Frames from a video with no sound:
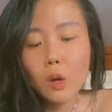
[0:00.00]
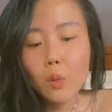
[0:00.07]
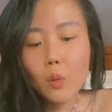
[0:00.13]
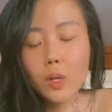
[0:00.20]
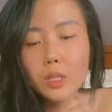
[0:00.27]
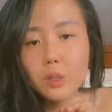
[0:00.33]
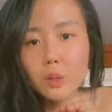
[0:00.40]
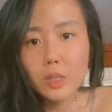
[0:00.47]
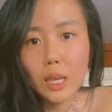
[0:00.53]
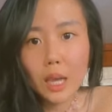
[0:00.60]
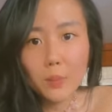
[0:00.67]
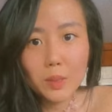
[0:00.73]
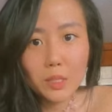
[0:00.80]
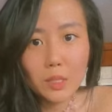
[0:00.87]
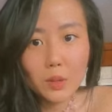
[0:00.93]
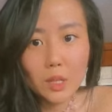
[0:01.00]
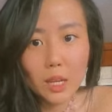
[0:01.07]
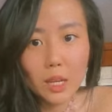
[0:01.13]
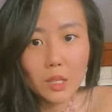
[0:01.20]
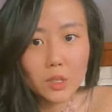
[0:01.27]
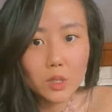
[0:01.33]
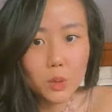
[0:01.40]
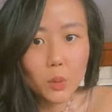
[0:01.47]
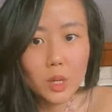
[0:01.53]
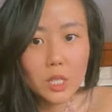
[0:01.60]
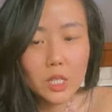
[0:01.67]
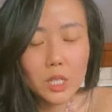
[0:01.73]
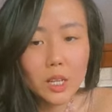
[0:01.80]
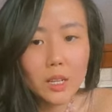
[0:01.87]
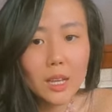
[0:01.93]
who wants to tap into their
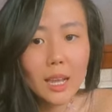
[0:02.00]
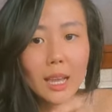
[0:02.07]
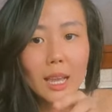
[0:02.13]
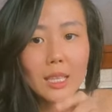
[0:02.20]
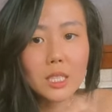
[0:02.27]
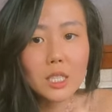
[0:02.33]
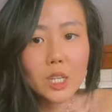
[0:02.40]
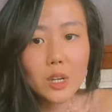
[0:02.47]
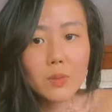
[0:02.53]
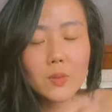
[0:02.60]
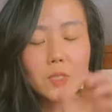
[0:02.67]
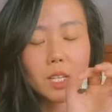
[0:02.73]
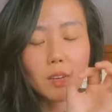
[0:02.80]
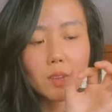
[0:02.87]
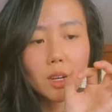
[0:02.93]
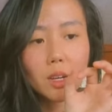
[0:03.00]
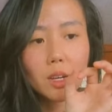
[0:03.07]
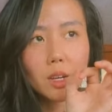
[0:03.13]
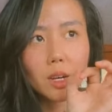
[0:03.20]
intuition in terms of